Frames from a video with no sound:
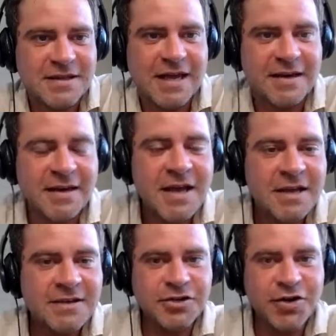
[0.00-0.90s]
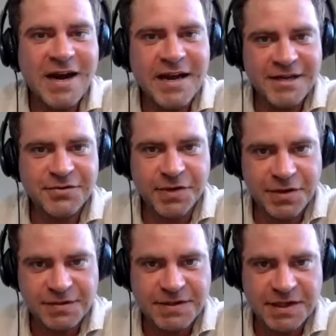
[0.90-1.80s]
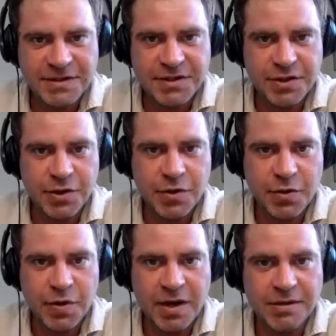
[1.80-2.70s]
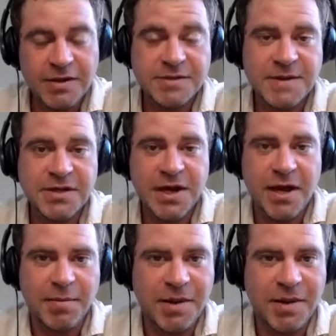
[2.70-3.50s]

and then to try to introduce it to especially a,